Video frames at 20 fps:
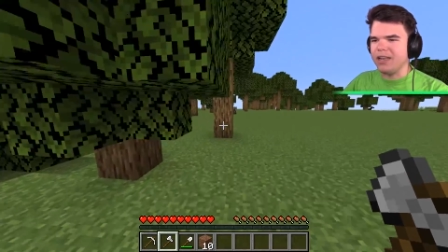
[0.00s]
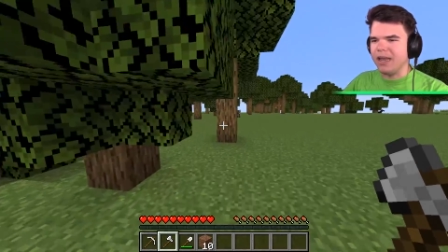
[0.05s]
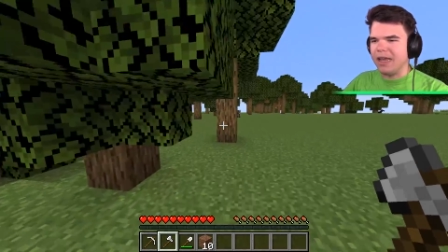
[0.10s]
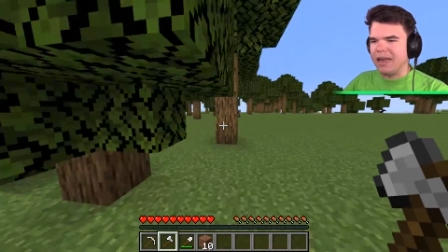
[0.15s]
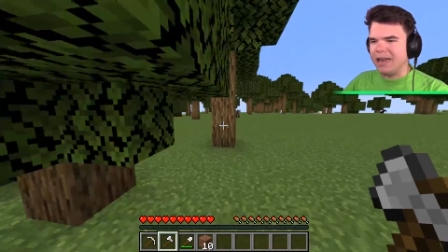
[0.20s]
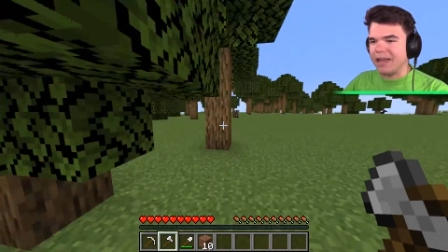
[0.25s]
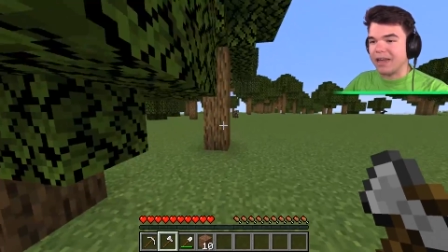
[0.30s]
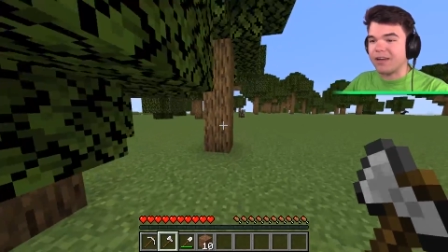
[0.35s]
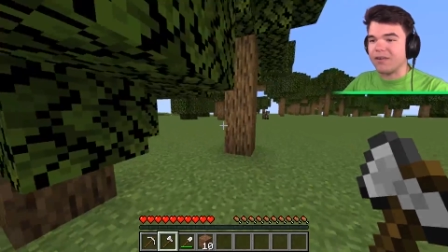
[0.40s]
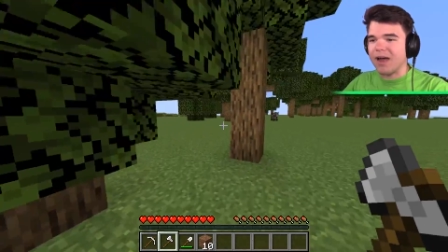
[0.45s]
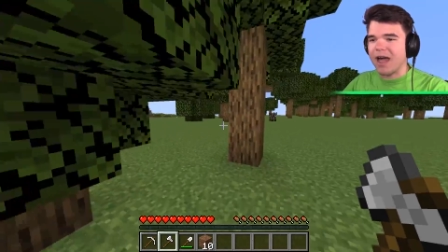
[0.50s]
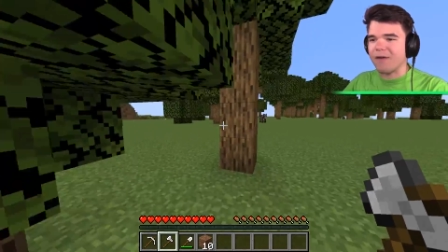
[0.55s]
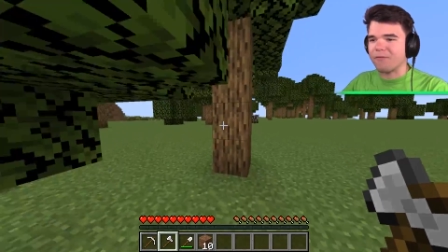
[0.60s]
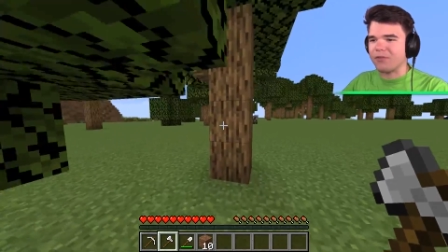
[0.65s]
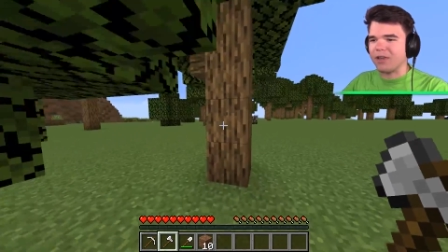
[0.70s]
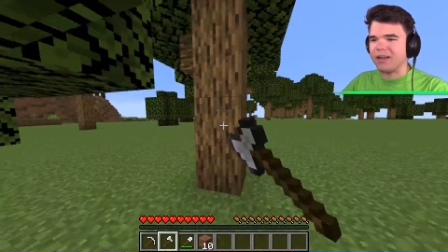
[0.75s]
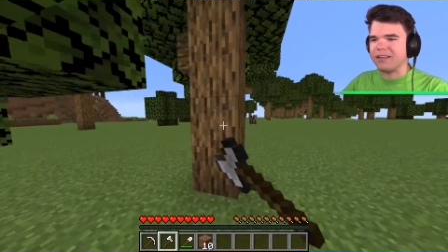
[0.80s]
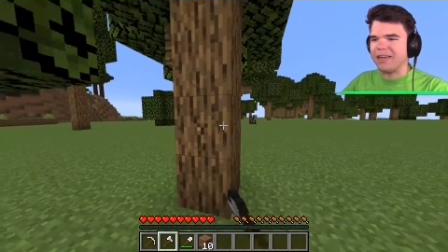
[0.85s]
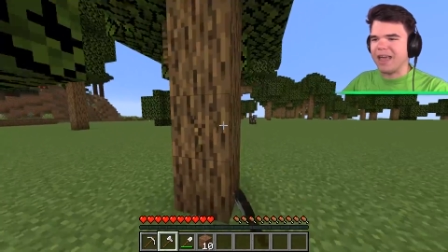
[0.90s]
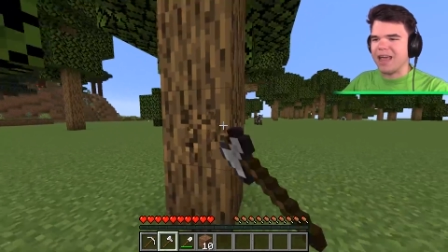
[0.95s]
in a no,
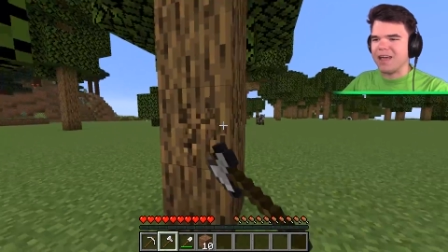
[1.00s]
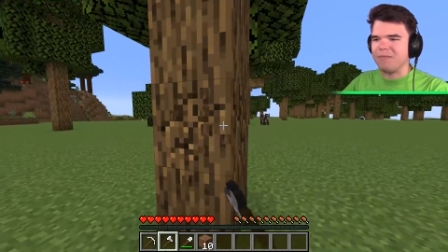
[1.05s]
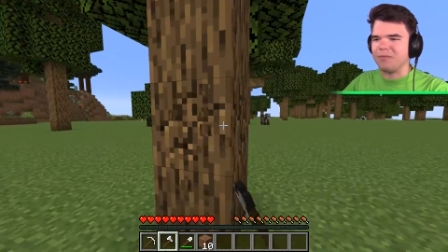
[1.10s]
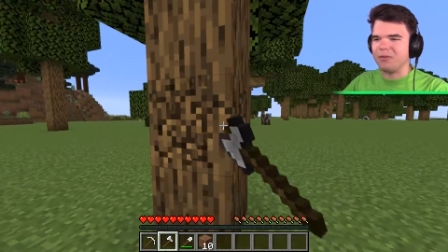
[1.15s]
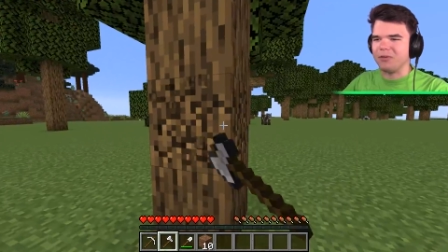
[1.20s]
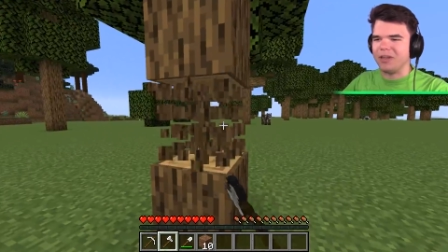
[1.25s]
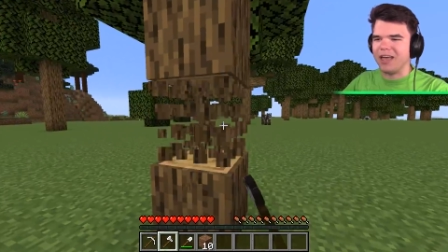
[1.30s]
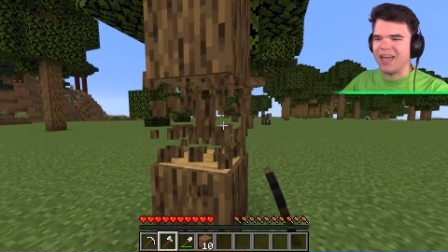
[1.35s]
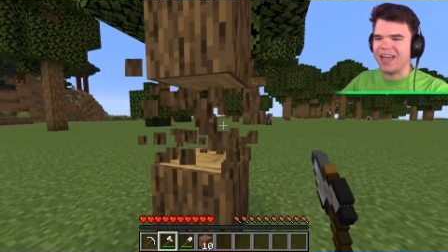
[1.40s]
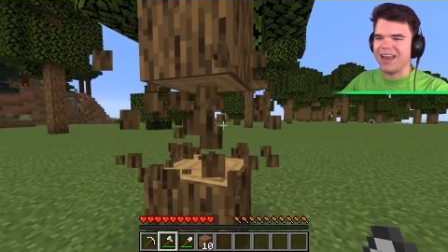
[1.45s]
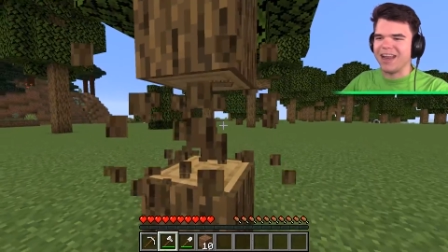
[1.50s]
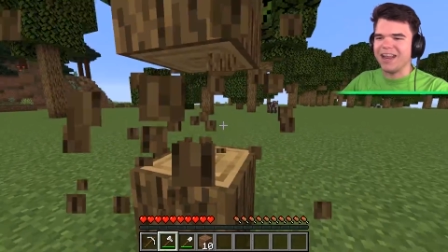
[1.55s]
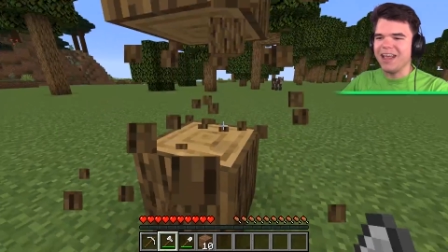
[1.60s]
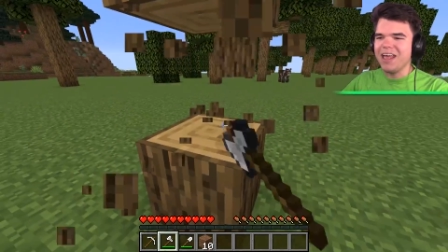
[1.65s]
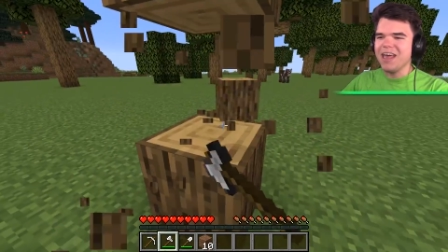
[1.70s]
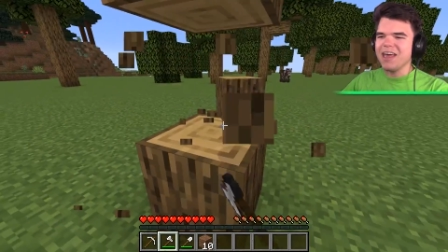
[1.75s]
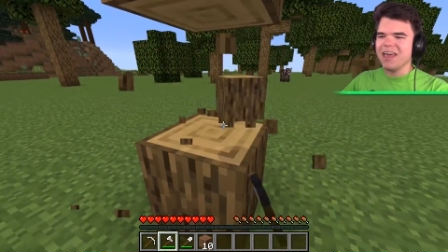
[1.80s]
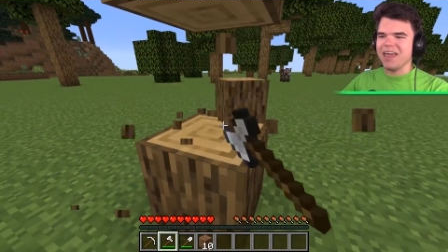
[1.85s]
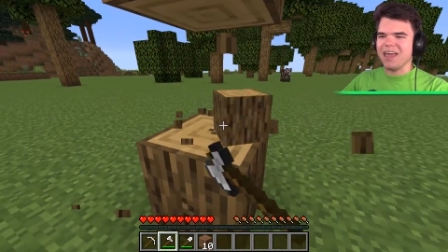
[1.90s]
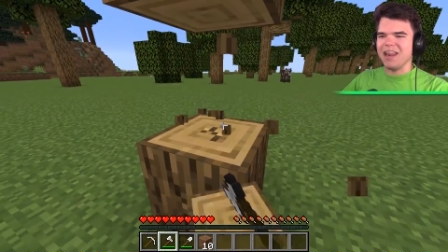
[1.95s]
crafting table and, it,
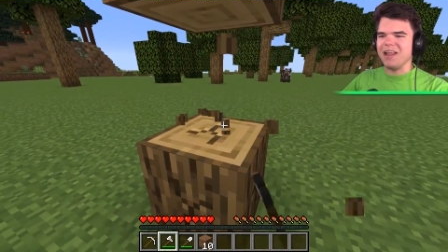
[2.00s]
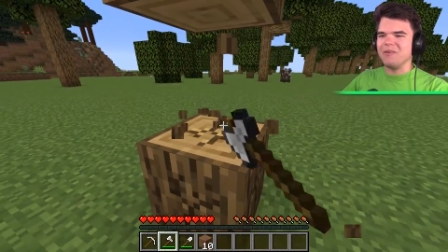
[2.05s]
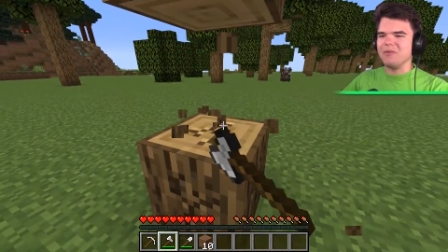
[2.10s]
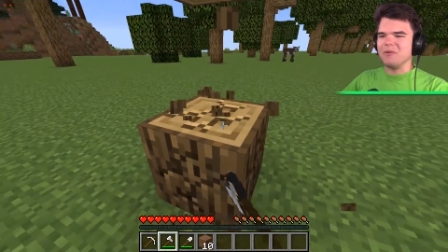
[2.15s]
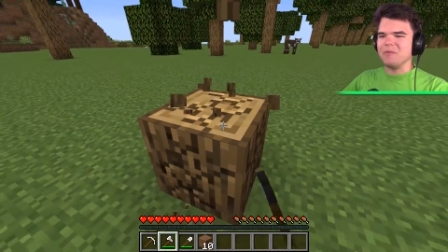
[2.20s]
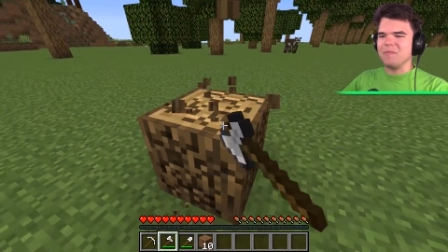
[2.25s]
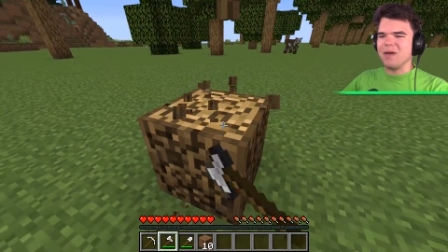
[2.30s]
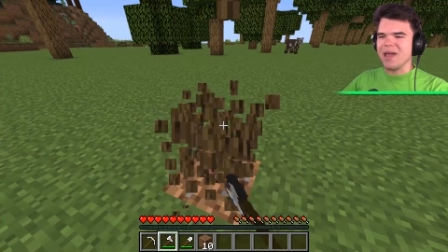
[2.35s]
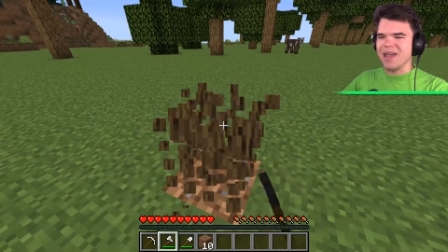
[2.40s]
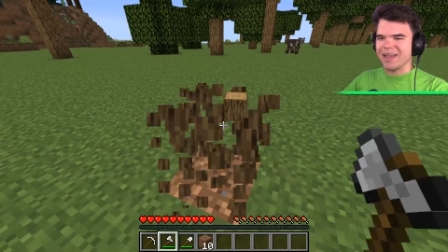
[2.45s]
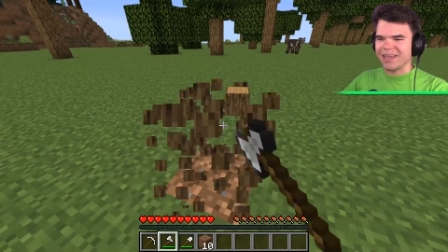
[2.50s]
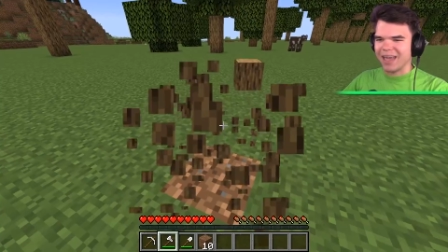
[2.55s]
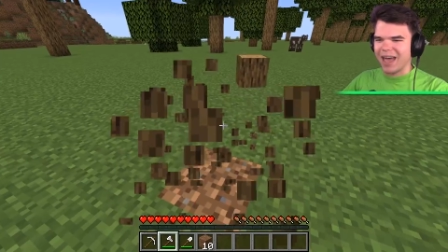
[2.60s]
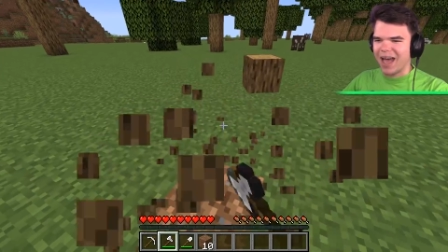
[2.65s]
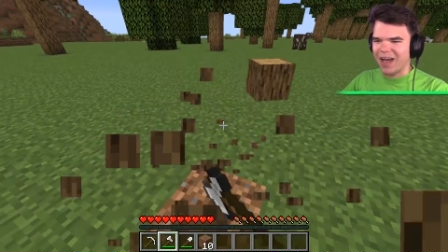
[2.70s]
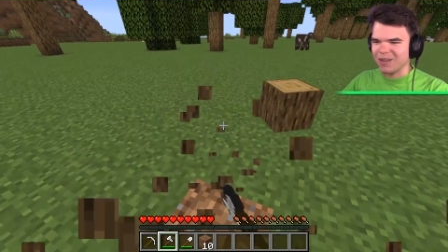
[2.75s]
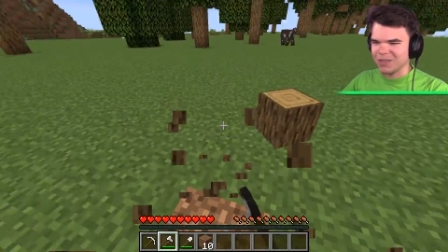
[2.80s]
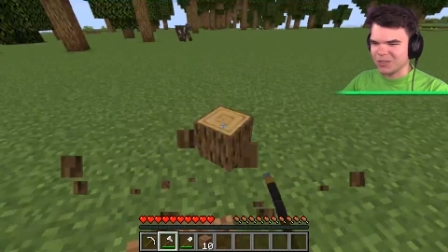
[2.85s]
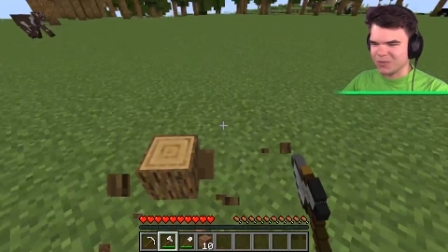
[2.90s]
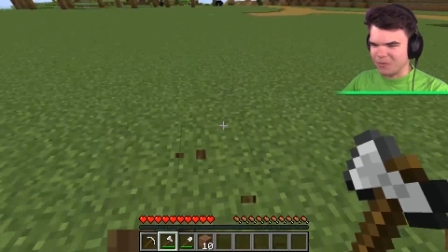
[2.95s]
and it would make a
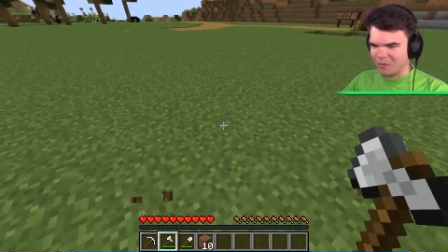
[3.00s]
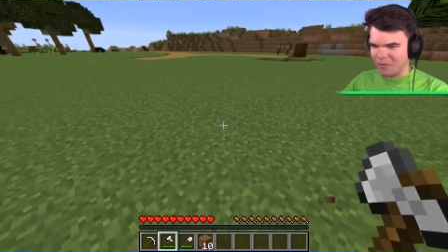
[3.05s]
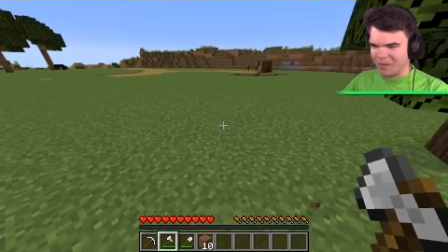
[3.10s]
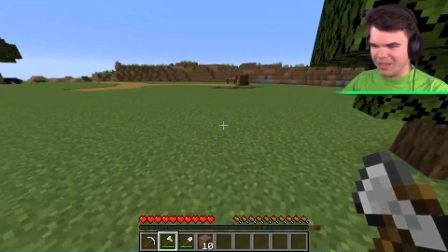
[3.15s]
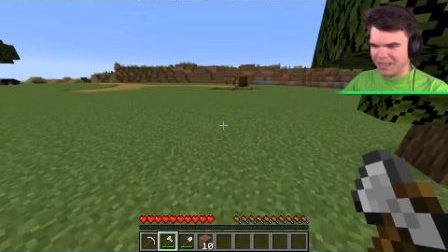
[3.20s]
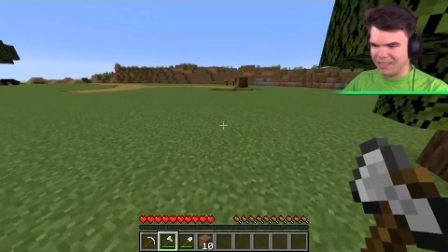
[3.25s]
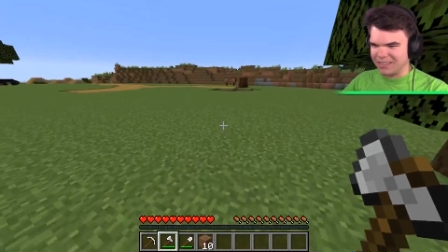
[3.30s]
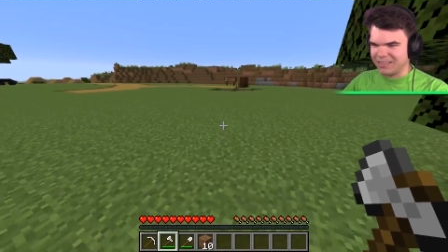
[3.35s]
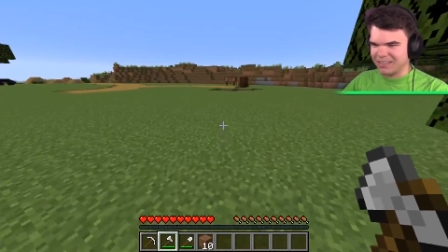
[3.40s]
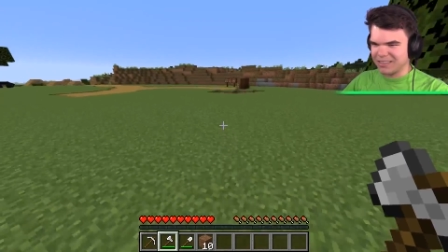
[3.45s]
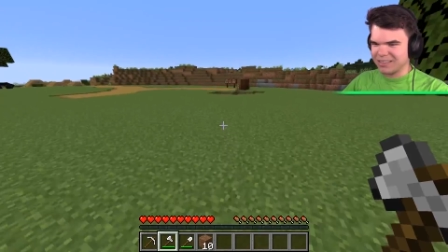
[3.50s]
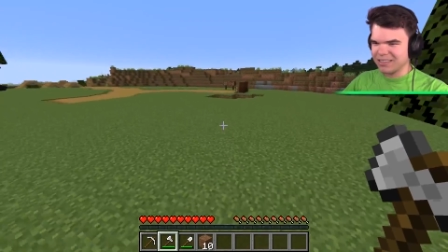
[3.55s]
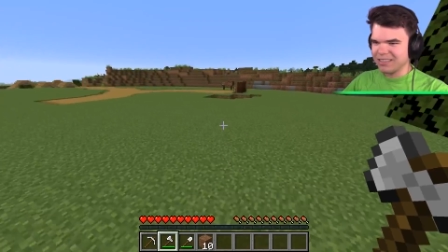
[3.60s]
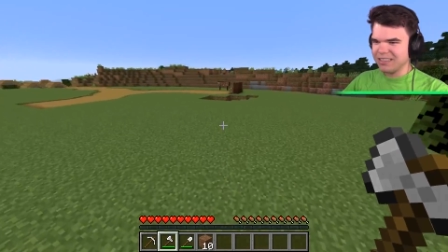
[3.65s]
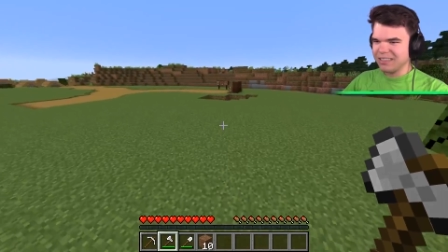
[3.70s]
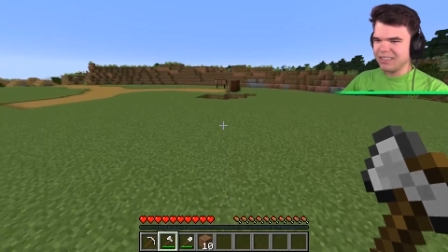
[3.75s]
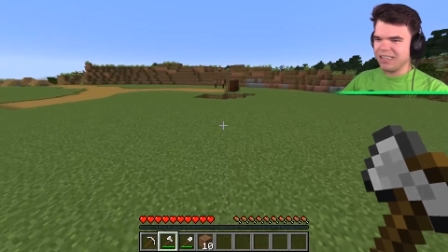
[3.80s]
house like for this. us.